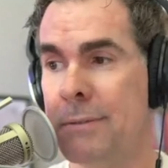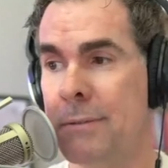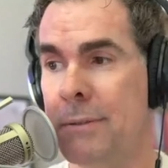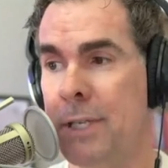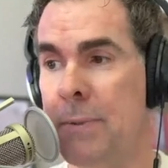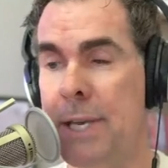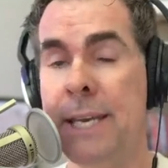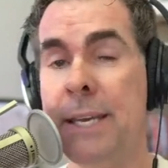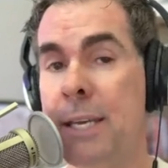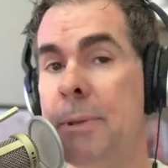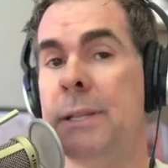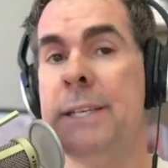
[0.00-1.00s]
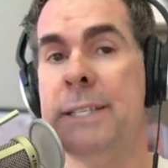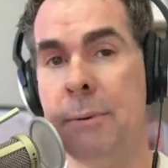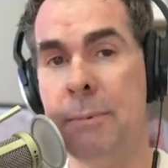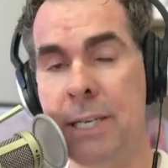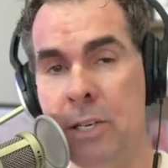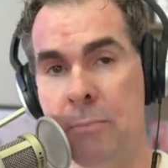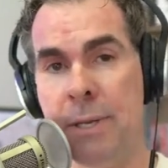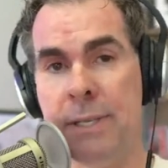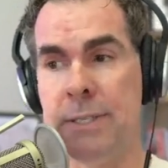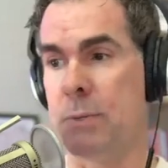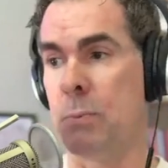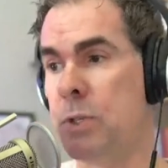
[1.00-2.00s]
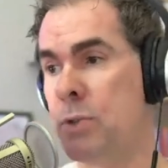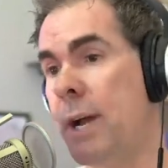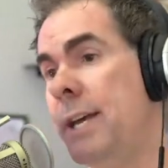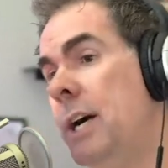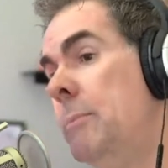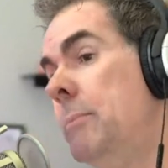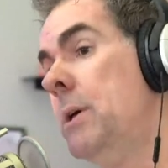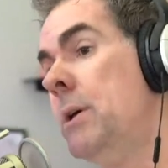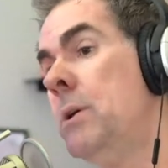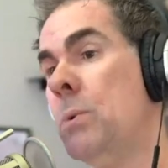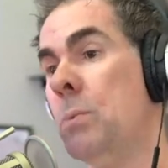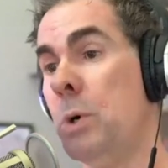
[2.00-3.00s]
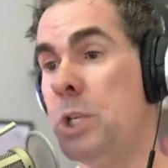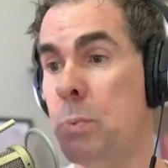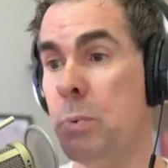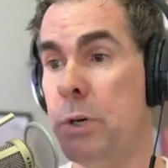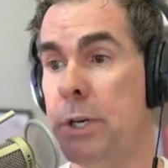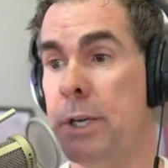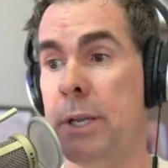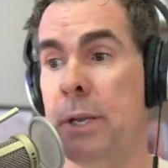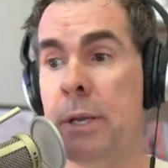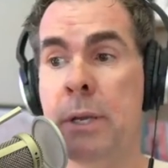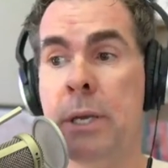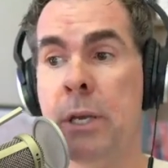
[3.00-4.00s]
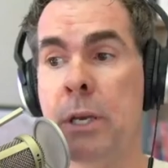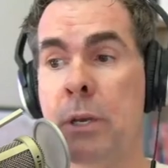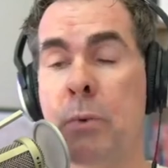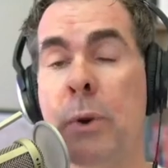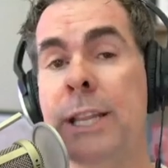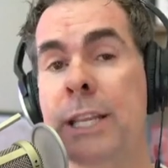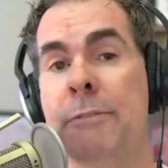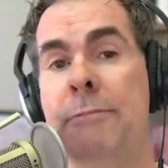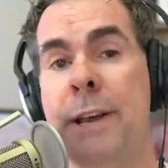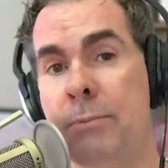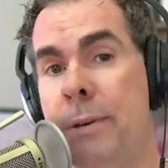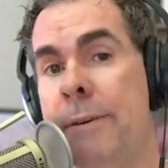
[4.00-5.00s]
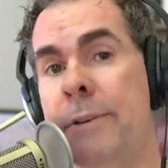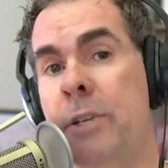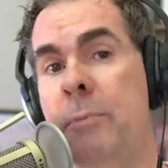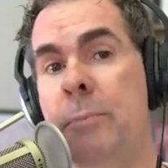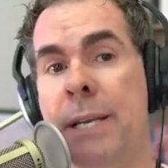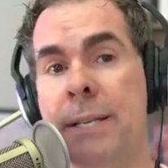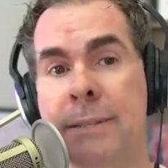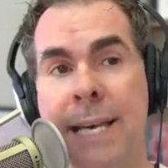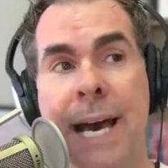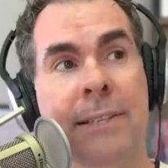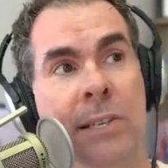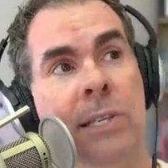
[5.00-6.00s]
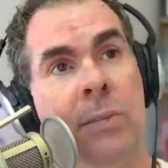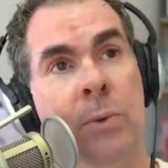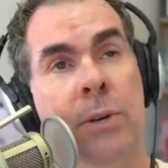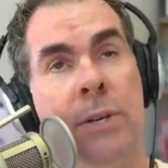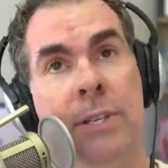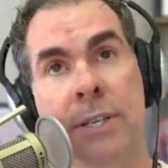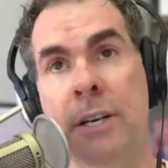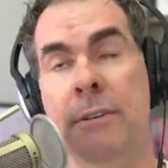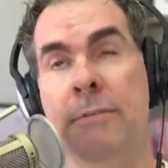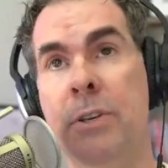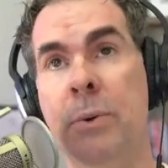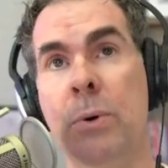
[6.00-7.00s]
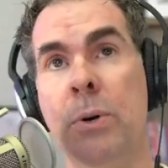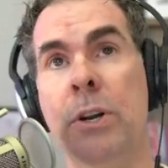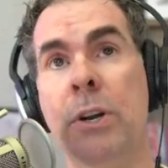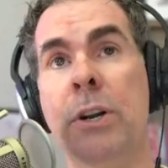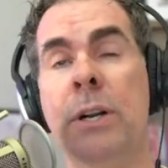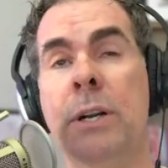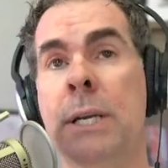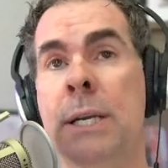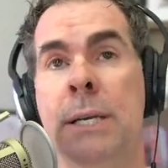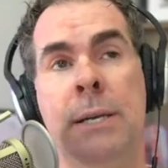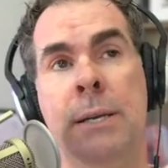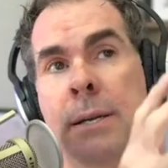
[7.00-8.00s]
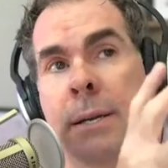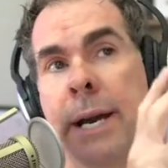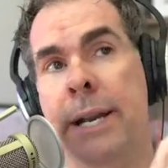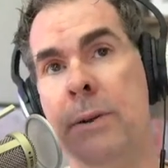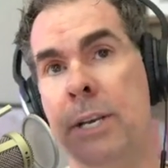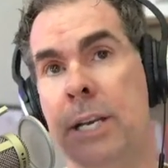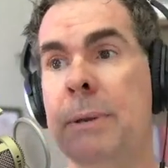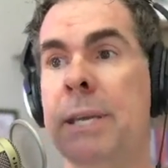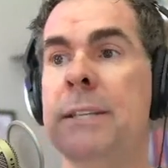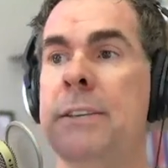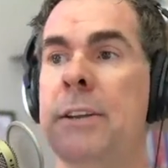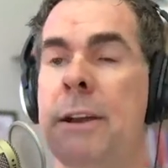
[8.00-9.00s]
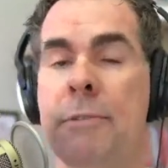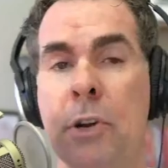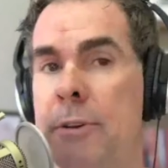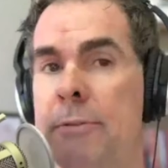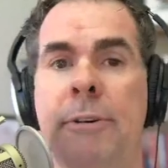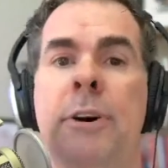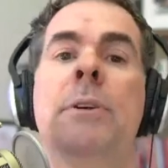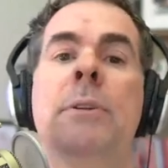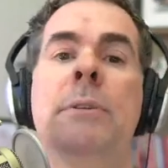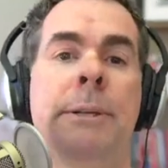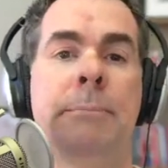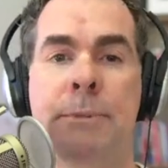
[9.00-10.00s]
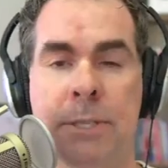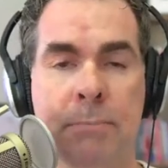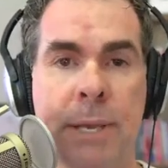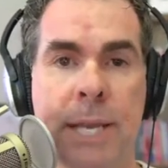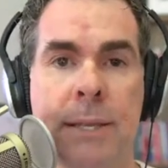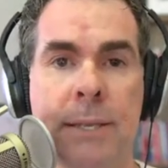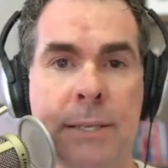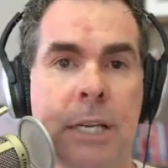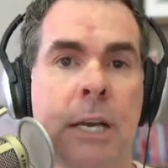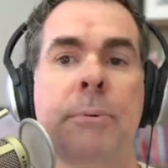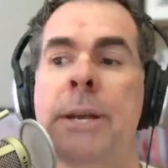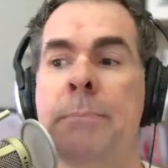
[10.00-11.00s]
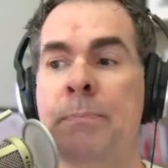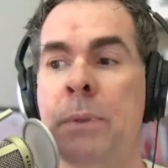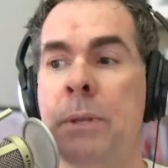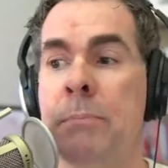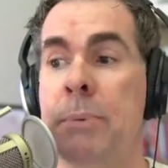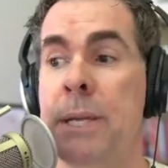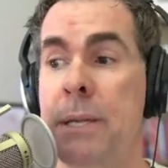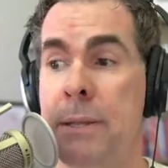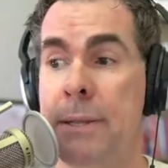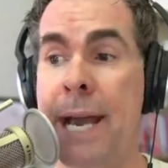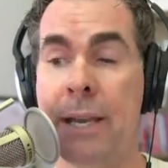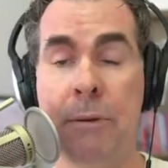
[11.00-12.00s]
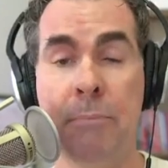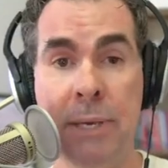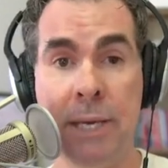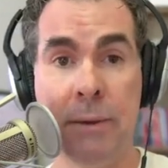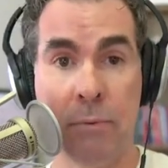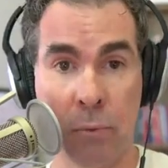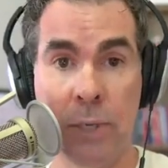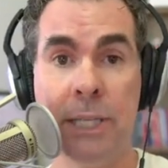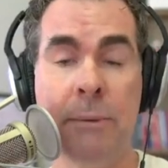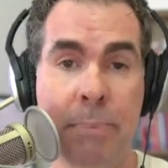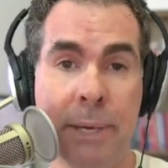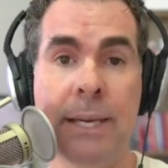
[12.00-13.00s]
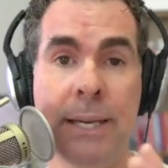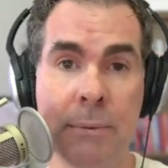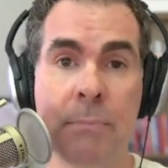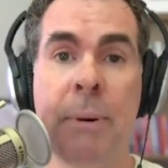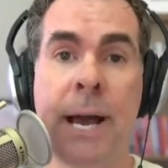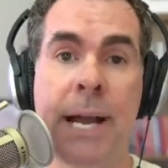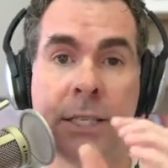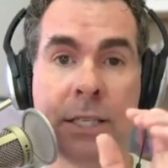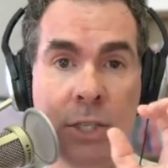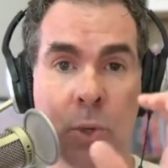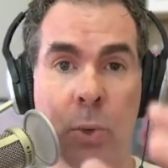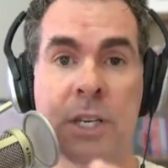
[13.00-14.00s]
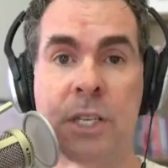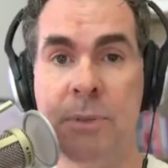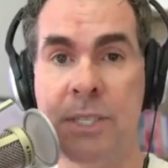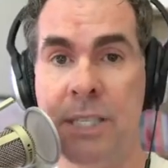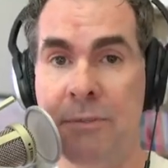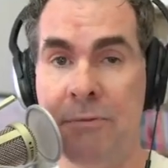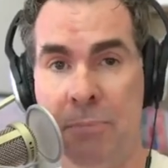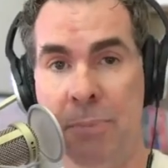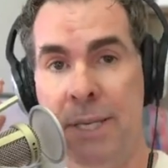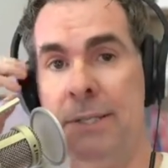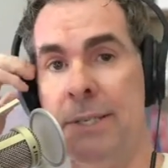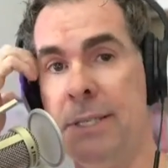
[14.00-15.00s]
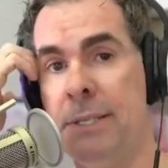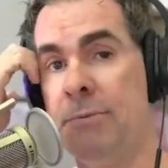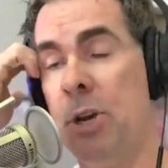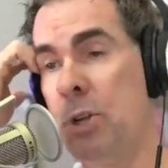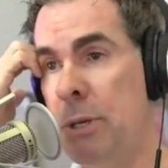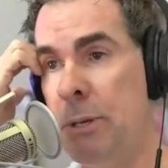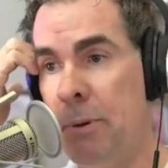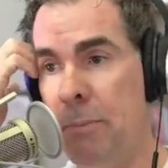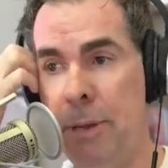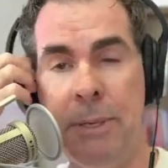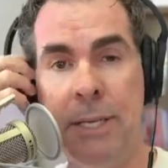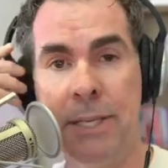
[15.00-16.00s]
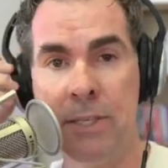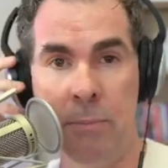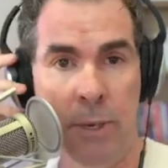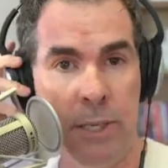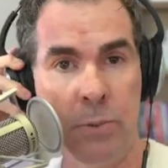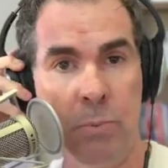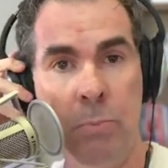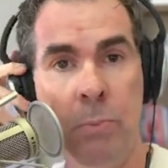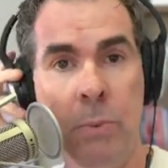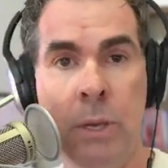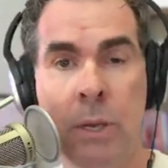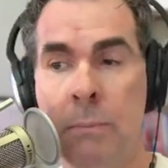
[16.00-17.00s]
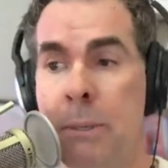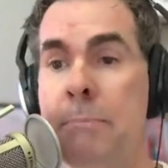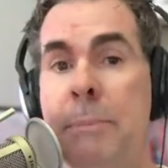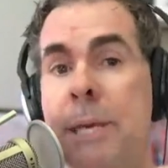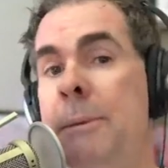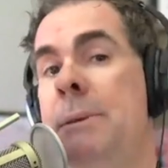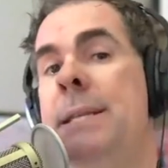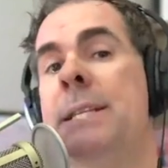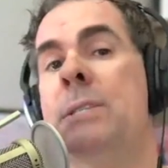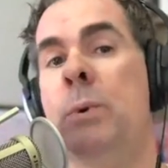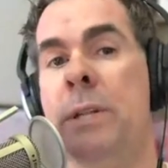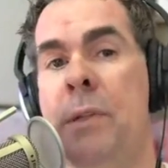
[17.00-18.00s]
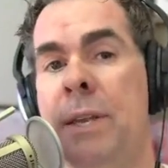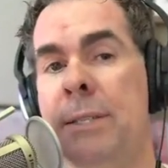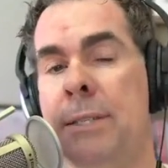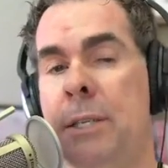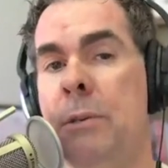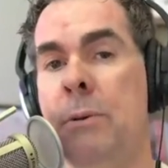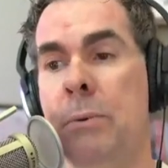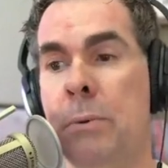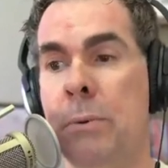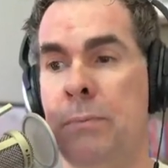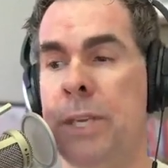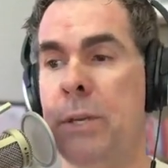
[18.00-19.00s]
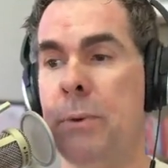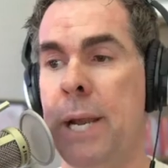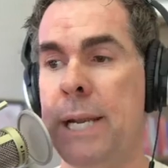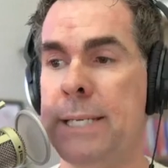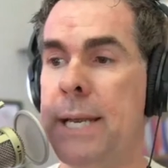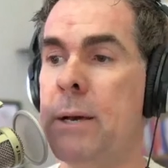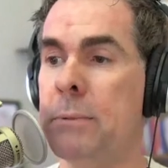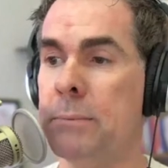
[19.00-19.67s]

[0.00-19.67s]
The incoming leads coming into your business would dry up, which would greatly affect revenue because that is a source of your, I don't know, coming into your evergreen funnel. I'm just making this up, right? But that could be a really big impact to your specific business. For other people, maybe not so much, but maybe that's one of the things that you write down.